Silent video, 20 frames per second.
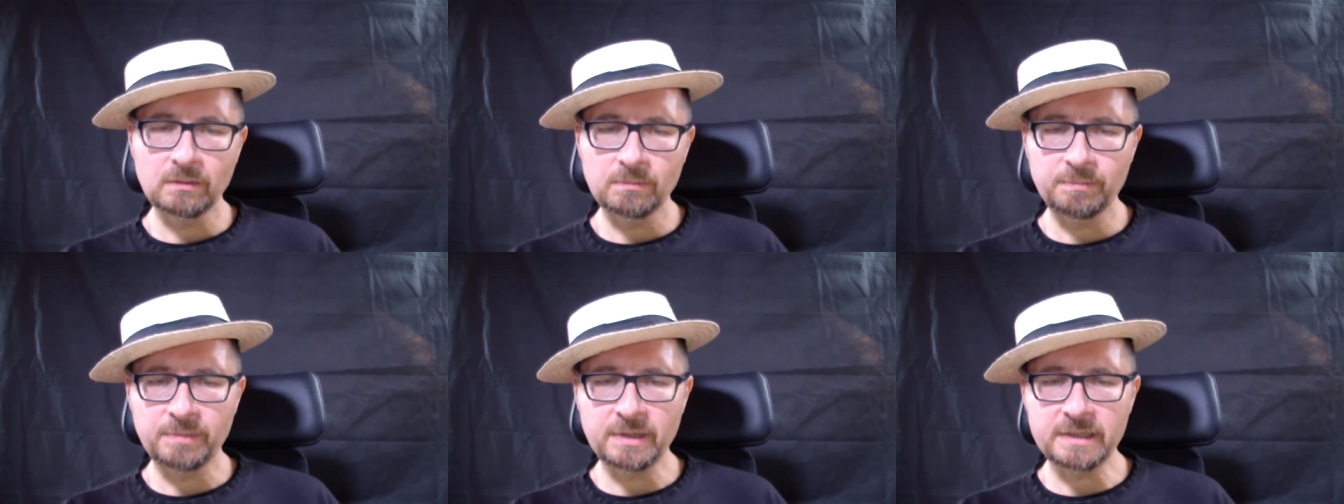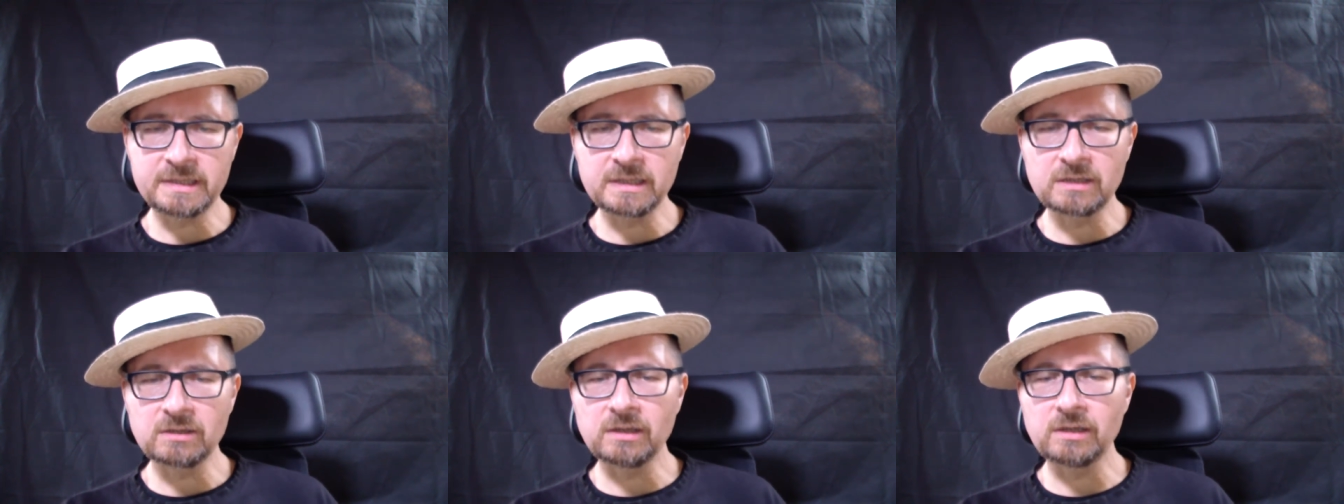
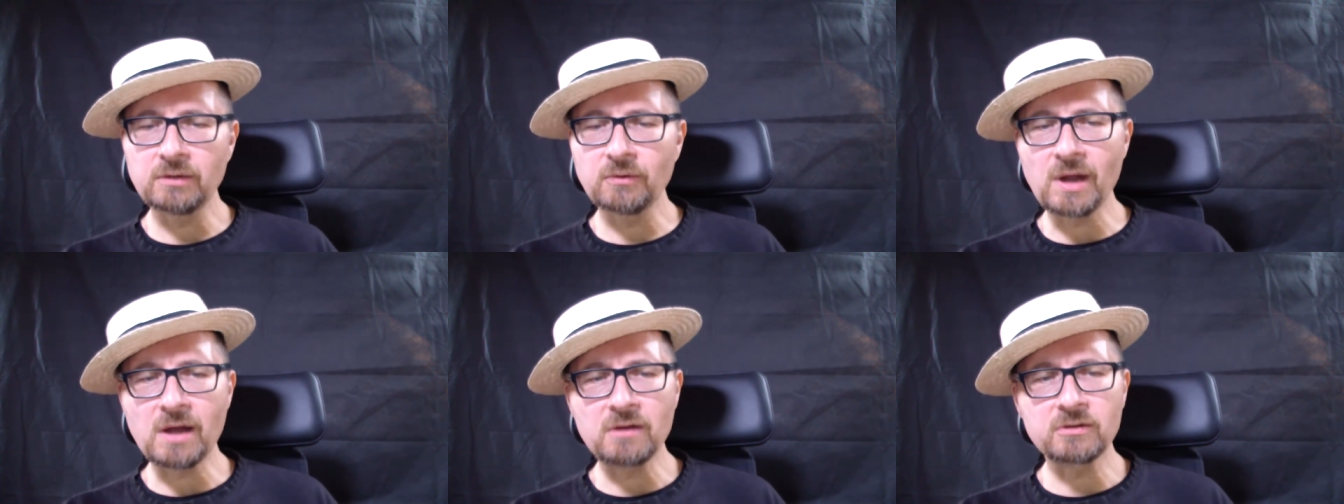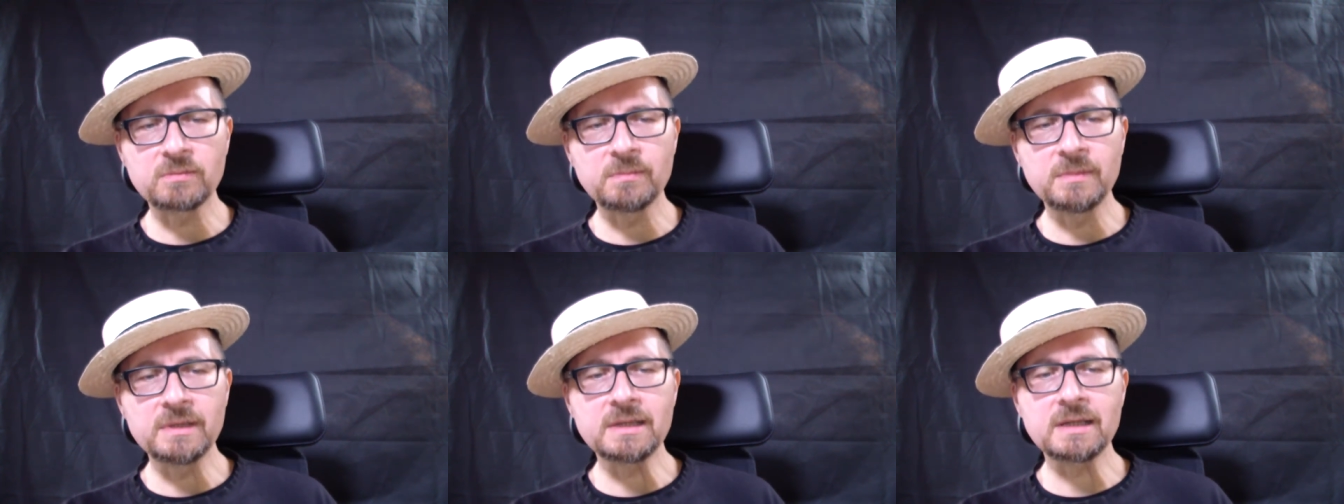particularly
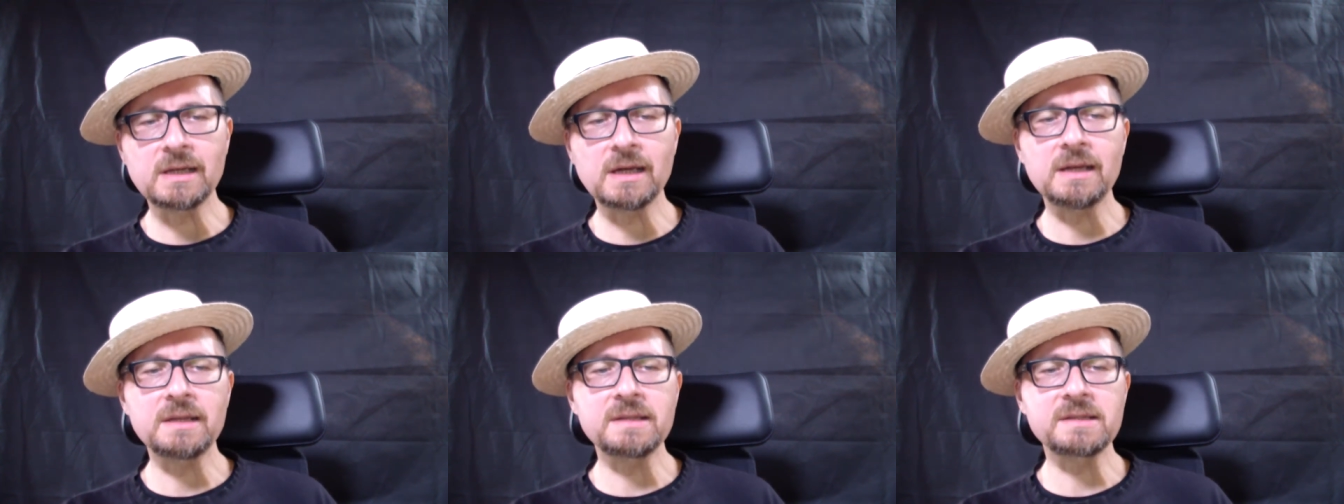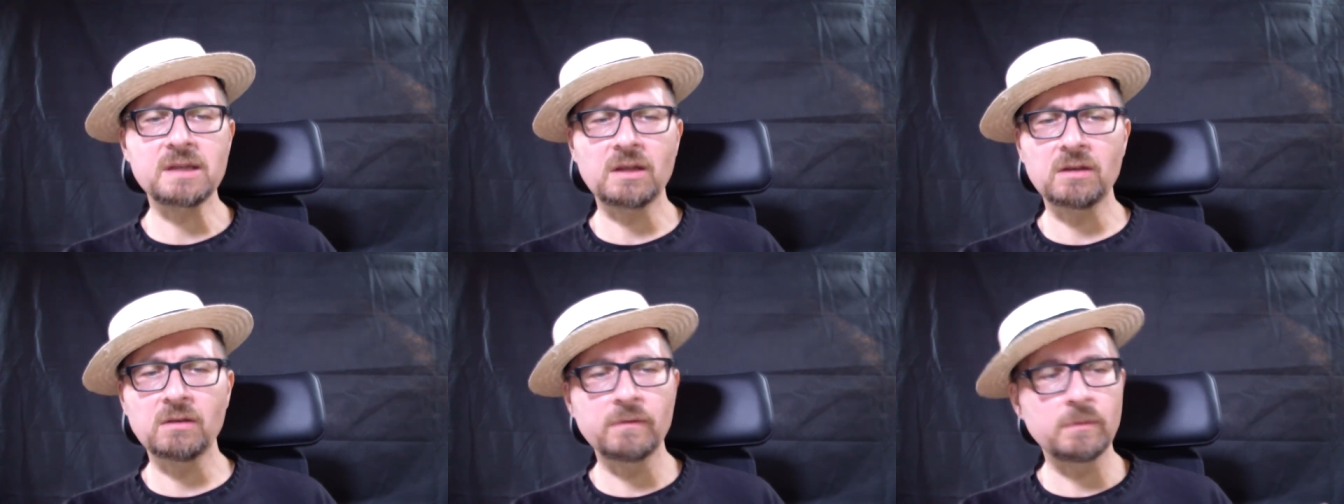Round Midnight,
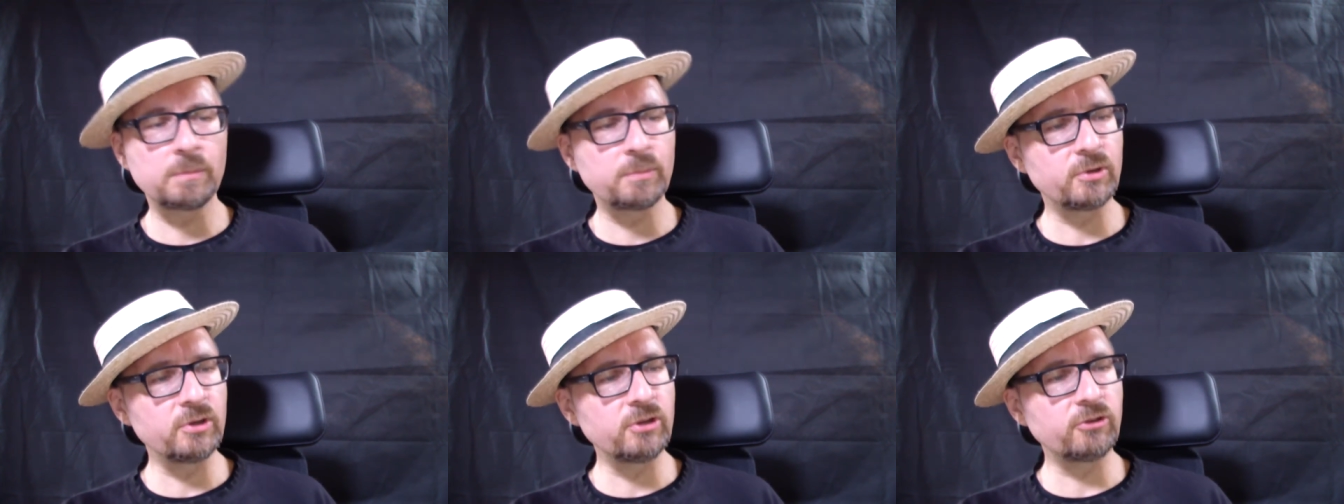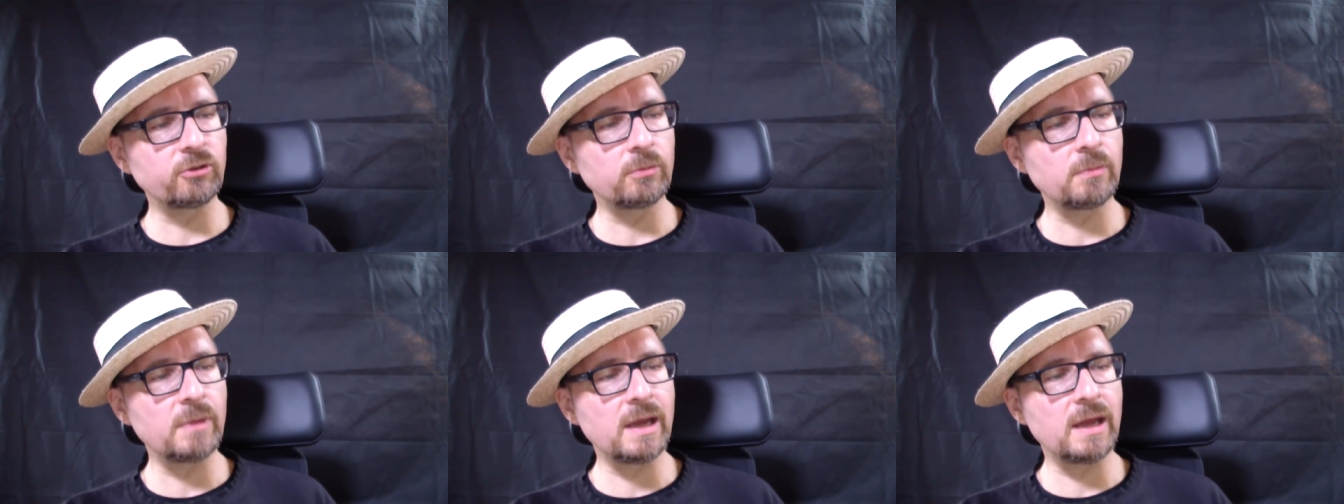Son of a
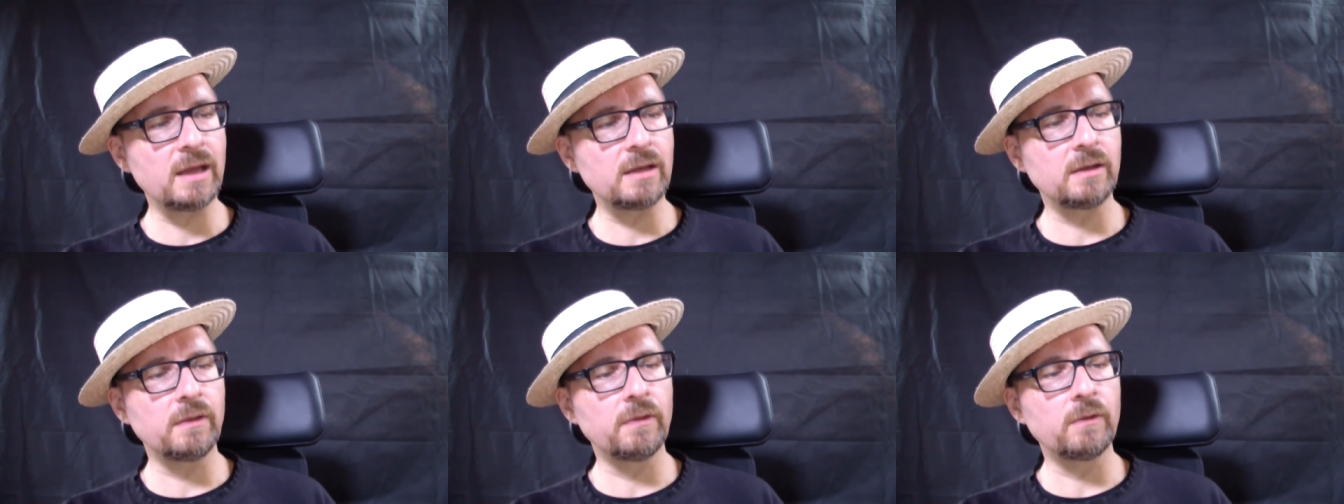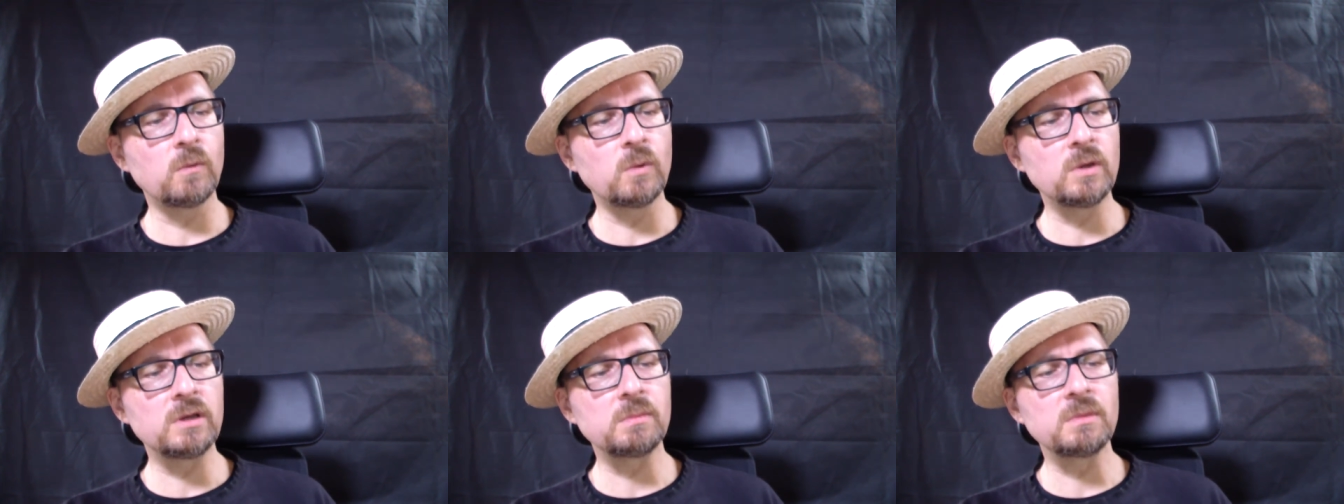Preacher Man, and
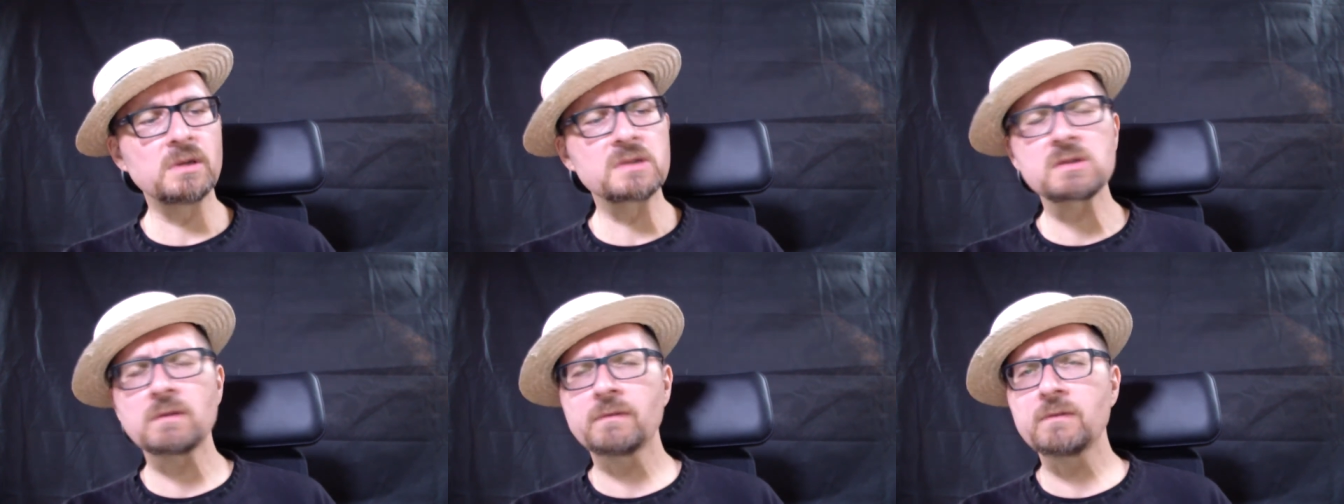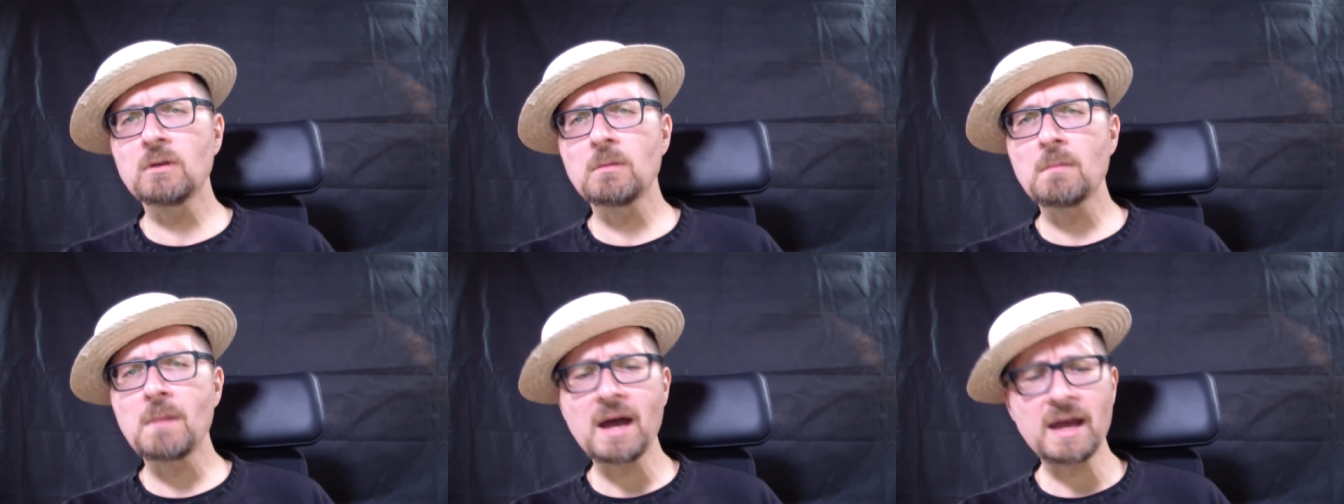The Windmills of
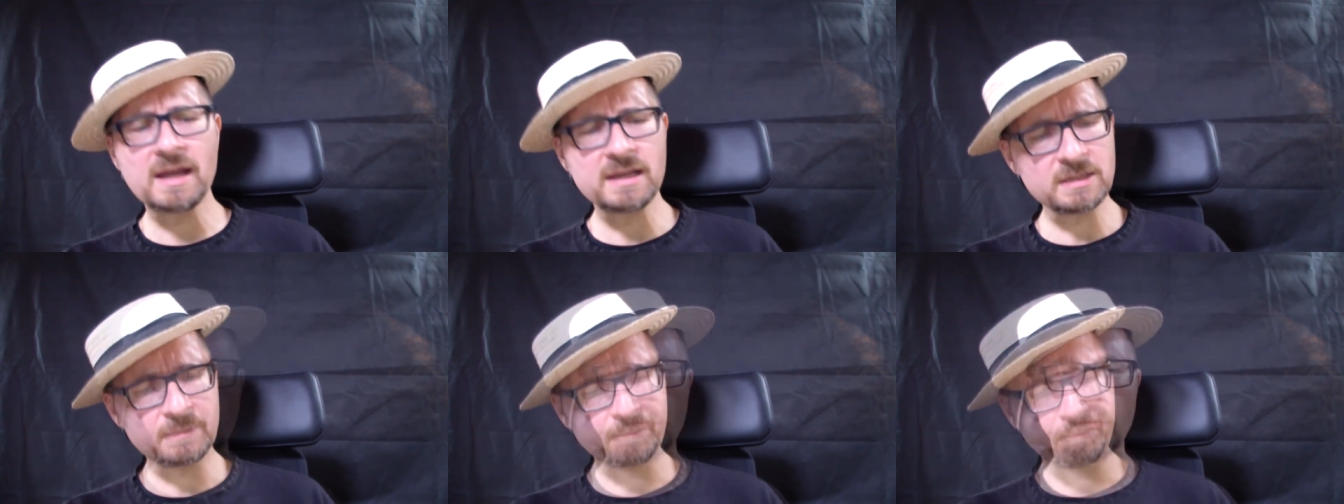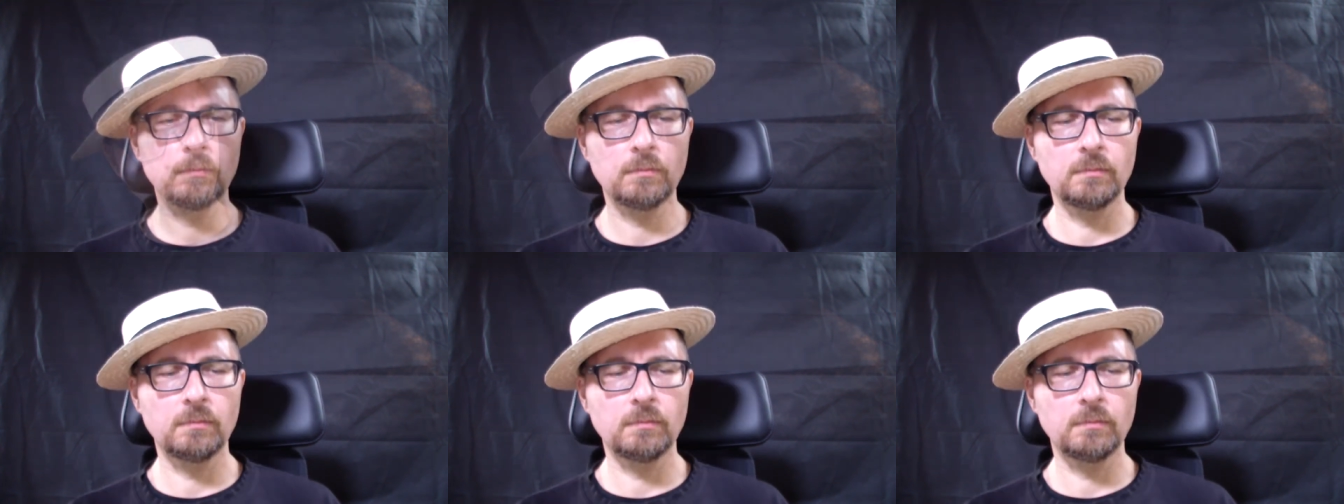Your Mind.